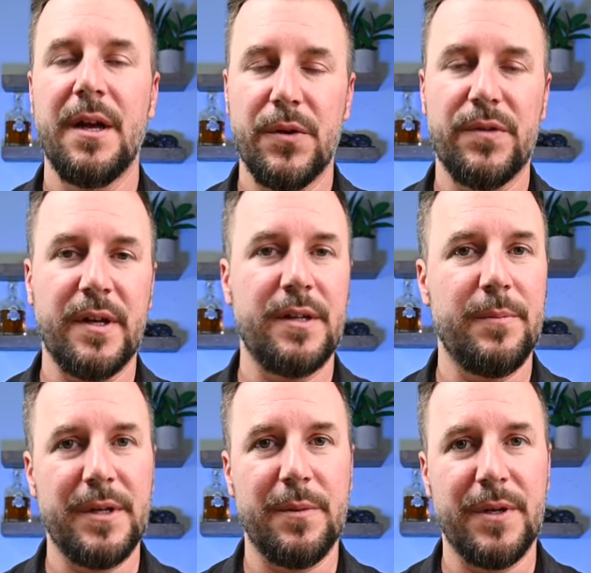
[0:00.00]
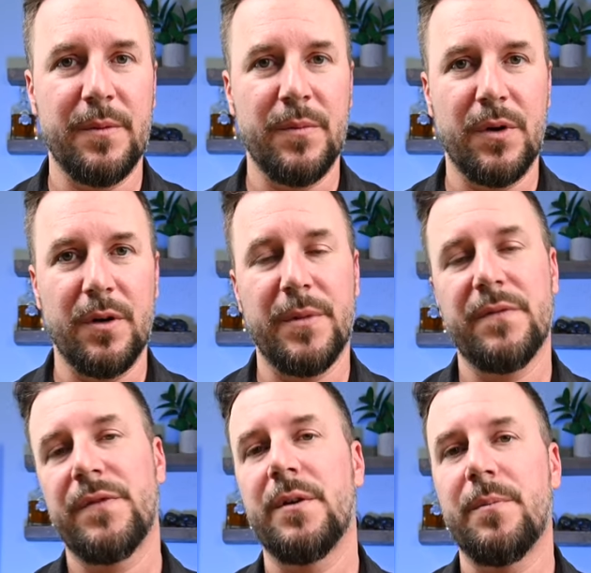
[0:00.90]
those tend to be a bit more. But
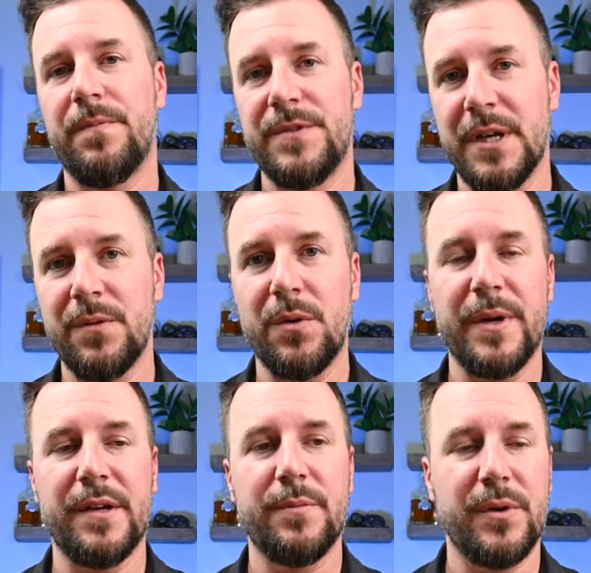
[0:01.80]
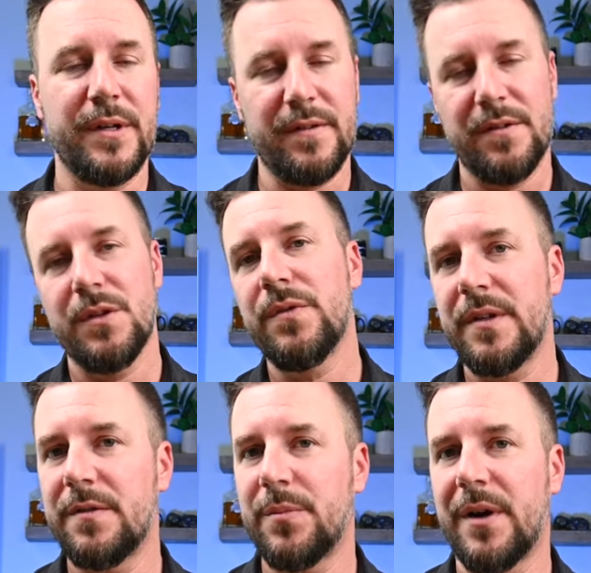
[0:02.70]
for your general base points, use
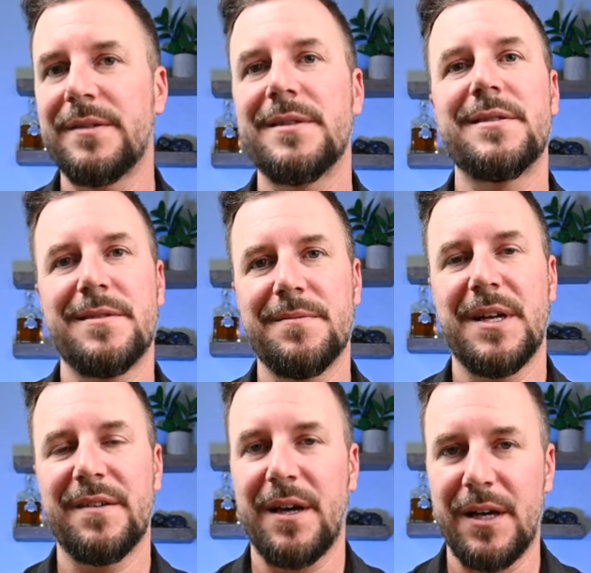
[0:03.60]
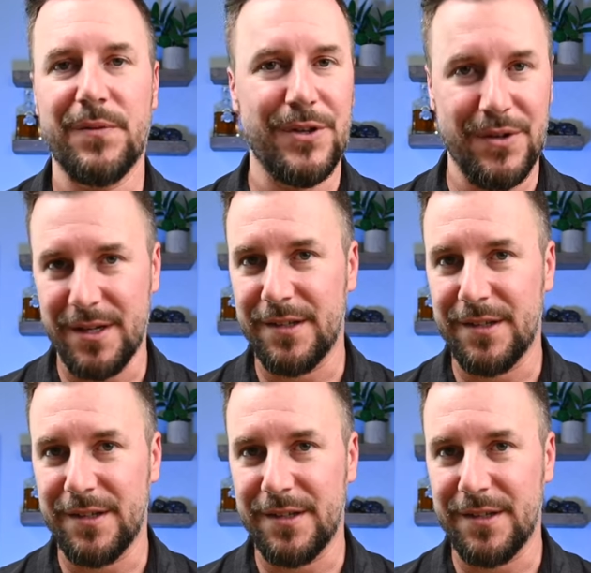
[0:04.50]
these prices. That's kind of what you can